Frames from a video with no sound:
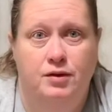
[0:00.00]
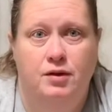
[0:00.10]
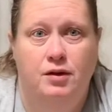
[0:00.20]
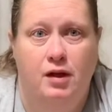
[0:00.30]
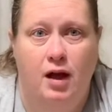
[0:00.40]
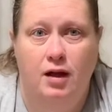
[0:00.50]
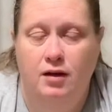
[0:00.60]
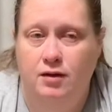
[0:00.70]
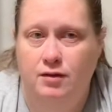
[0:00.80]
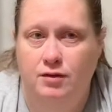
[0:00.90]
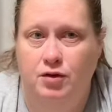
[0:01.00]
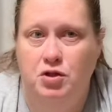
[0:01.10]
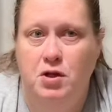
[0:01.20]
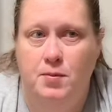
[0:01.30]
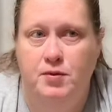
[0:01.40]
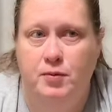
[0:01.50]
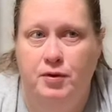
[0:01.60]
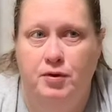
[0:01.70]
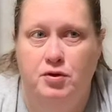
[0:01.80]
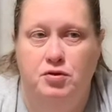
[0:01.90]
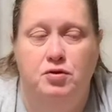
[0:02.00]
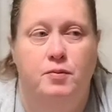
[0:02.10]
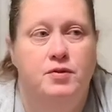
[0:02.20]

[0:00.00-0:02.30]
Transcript: Like, they're chips, but they're in strips.